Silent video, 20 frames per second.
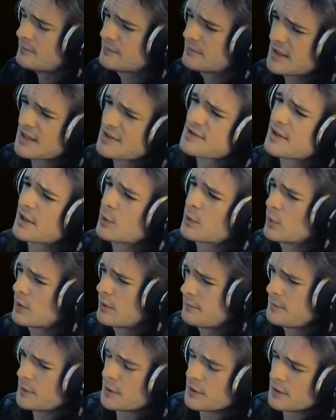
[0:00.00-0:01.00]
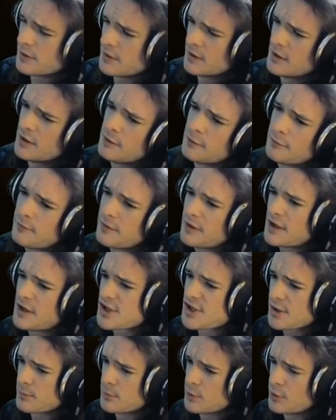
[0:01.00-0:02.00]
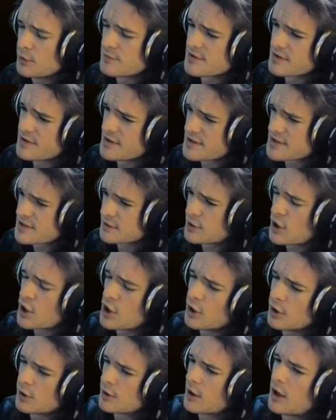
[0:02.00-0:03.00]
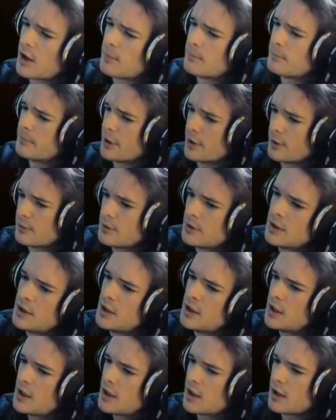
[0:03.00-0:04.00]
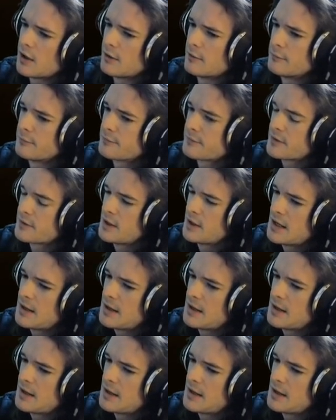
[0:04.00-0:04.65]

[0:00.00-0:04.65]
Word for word: That's like one of your finishing moves in this long combo of